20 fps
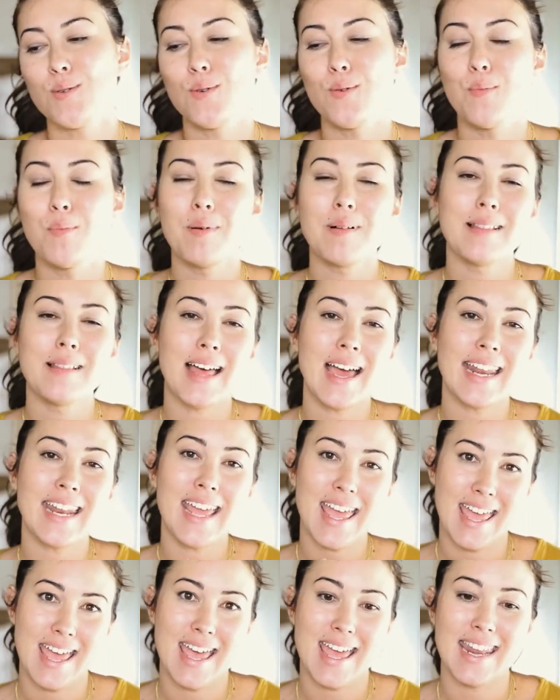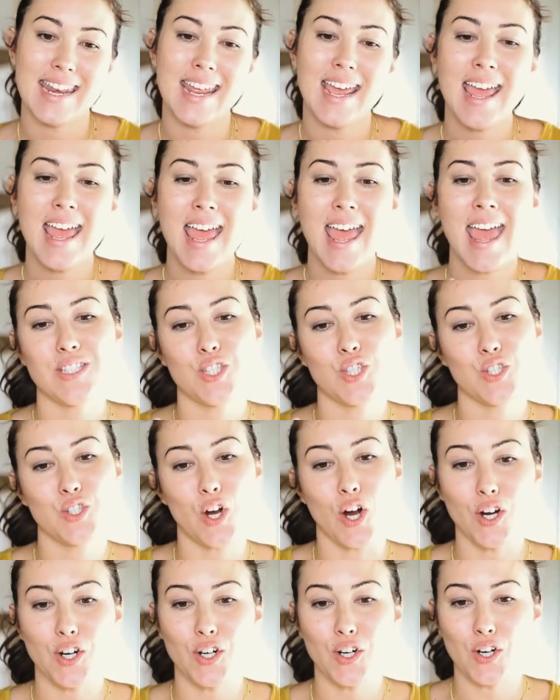to plan ahead and
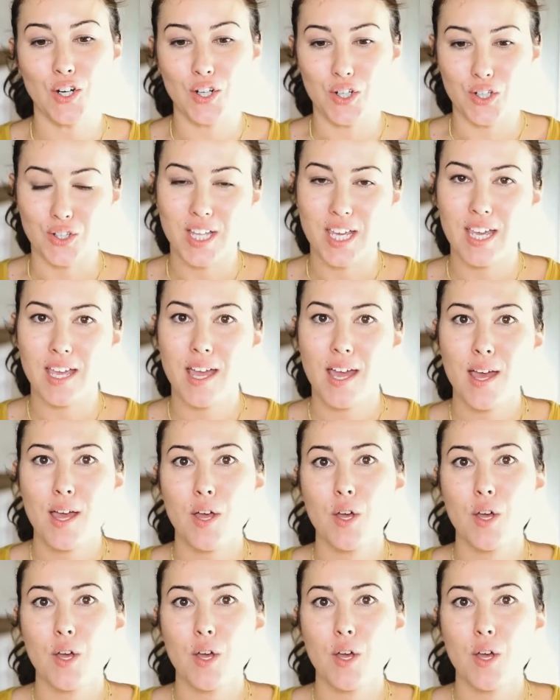start early.